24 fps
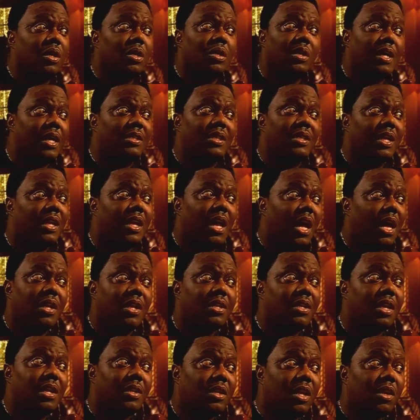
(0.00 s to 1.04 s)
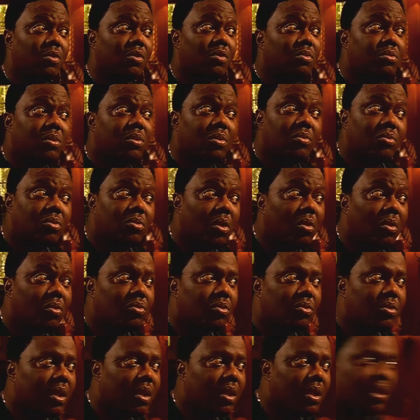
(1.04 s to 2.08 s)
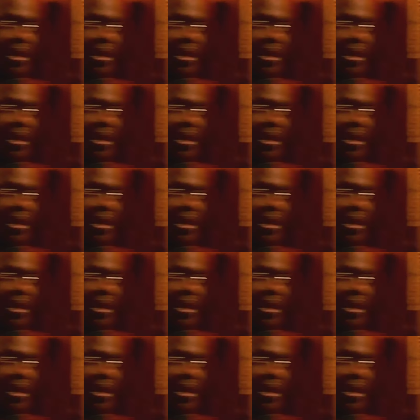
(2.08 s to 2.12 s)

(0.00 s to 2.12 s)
That's a lie. Now, who, who told you? You didn't